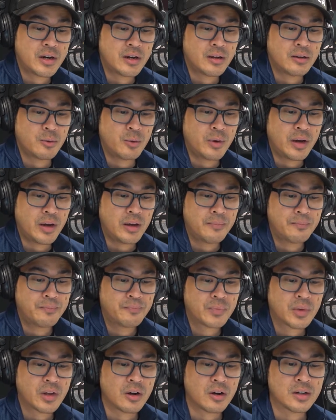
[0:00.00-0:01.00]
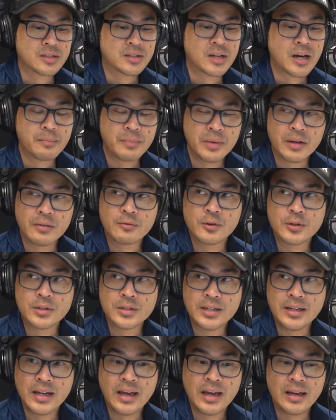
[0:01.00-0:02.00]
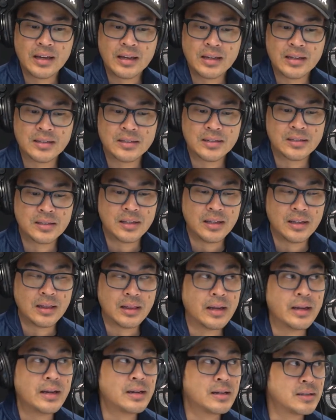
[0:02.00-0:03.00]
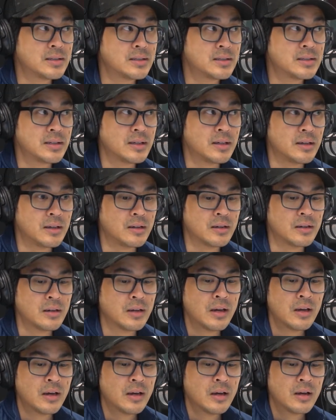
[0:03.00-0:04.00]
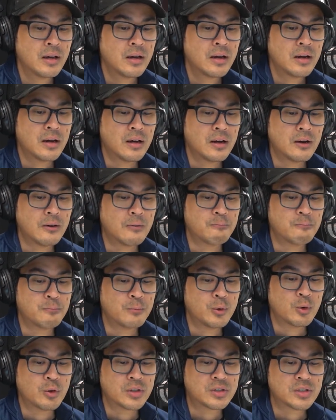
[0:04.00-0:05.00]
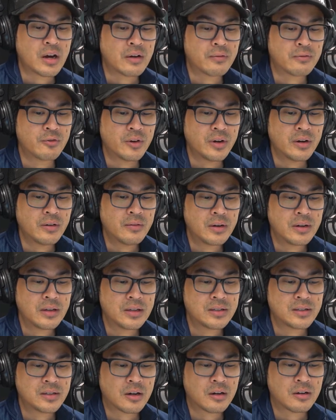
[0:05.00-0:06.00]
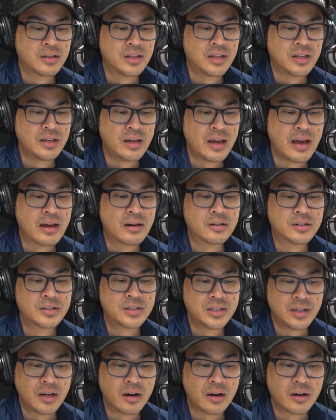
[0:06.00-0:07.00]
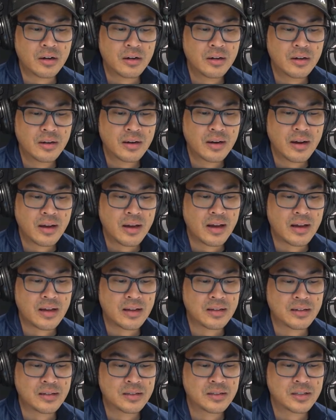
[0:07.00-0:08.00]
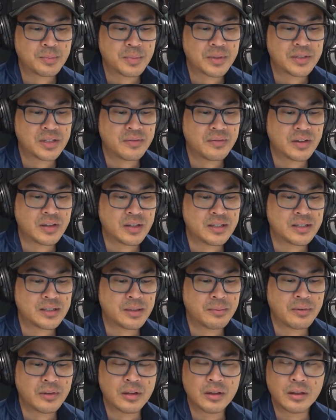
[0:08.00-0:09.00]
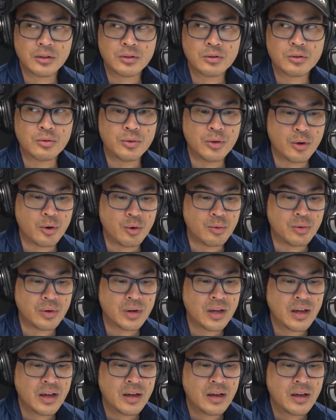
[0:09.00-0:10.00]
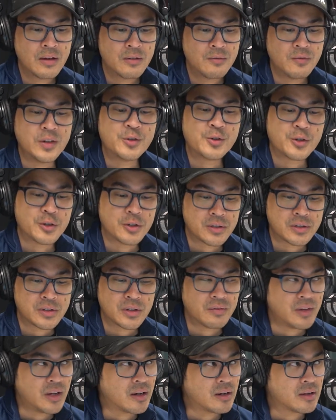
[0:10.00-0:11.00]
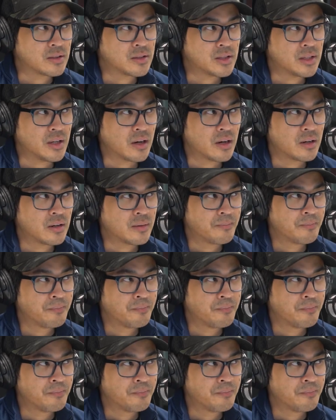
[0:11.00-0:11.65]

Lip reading: out of the way, our topic for today is the latest in Noritz offering. It's called the NRCR, and specifically some of the little known features of the NRCR.